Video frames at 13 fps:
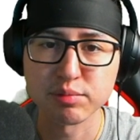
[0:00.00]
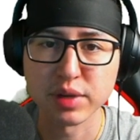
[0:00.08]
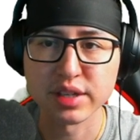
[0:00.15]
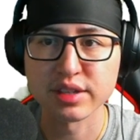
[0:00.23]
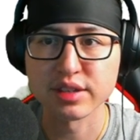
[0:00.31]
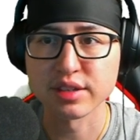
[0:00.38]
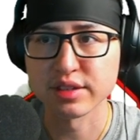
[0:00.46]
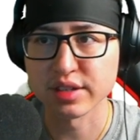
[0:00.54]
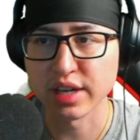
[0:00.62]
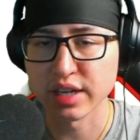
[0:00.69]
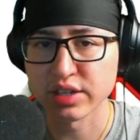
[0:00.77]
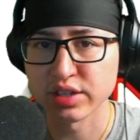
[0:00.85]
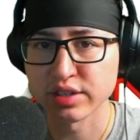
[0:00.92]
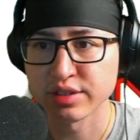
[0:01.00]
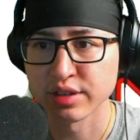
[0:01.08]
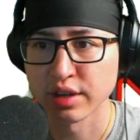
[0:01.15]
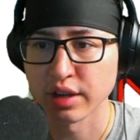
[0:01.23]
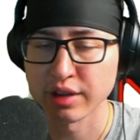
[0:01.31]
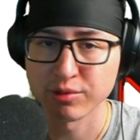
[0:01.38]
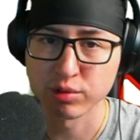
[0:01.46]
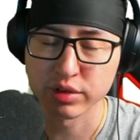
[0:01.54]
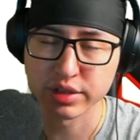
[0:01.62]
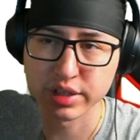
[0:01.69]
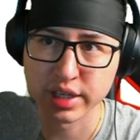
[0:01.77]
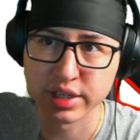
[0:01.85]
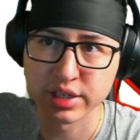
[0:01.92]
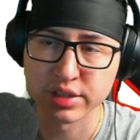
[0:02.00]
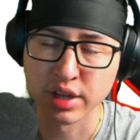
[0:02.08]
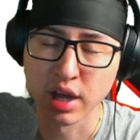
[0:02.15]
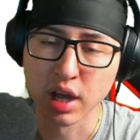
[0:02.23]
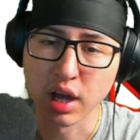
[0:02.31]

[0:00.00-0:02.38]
best stages and worst stages,